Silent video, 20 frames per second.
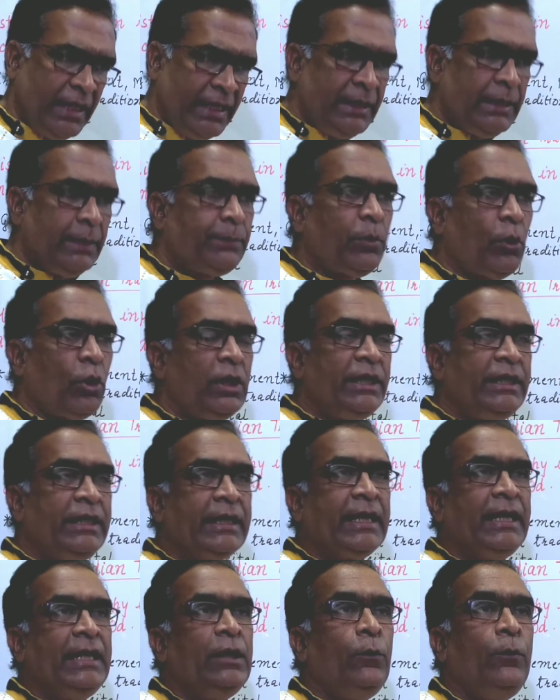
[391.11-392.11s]
any
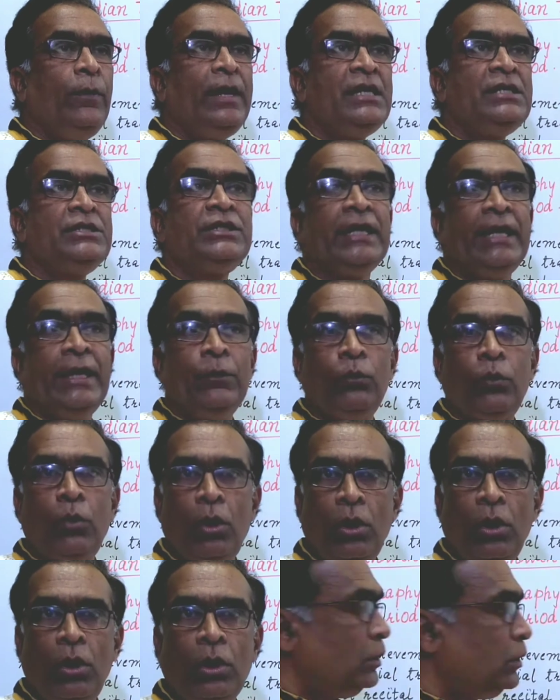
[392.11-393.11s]
political events, a
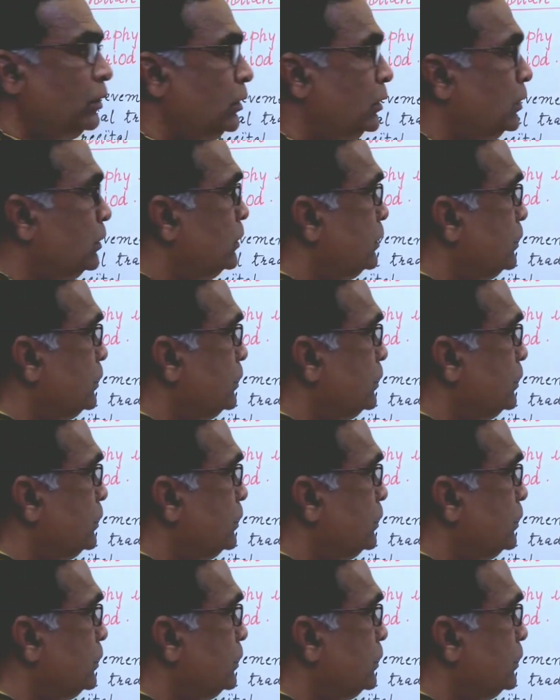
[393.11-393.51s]
war.